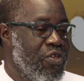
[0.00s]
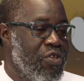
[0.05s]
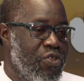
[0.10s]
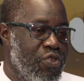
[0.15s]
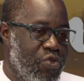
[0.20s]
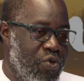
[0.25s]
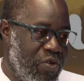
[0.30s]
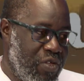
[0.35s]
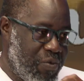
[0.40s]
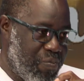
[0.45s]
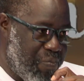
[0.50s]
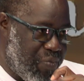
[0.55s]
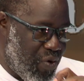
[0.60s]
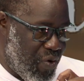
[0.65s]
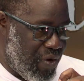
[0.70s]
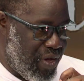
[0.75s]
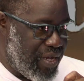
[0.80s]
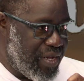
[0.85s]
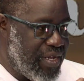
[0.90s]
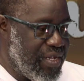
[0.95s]
So he's
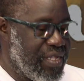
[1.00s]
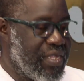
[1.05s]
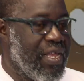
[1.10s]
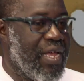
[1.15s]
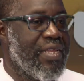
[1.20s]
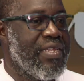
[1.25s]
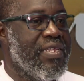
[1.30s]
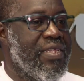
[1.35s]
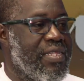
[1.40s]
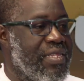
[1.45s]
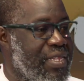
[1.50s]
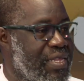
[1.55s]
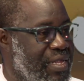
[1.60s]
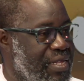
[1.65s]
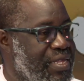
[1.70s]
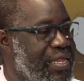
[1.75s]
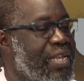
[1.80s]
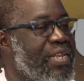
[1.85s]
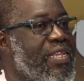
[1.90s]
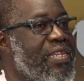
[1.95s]
blowing his hand, he's
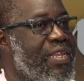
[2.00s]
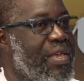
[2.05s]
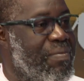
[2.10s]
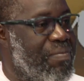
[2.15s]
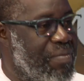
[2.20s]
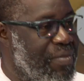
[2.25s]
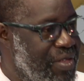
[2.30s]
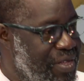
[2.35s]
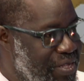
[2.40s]
telling them,